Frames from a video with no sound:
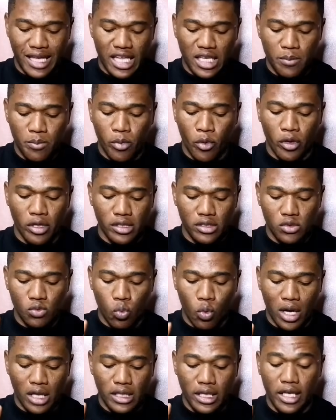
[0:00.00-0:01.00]

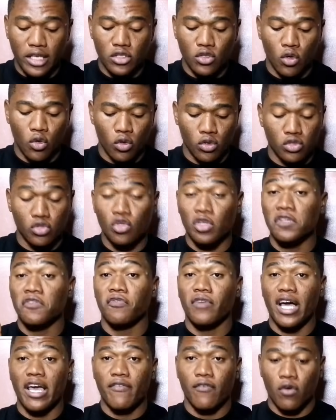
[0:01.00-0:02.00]
10.18 odds,
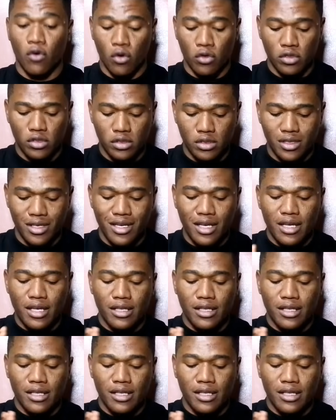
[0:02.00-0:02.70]
not 5 odds.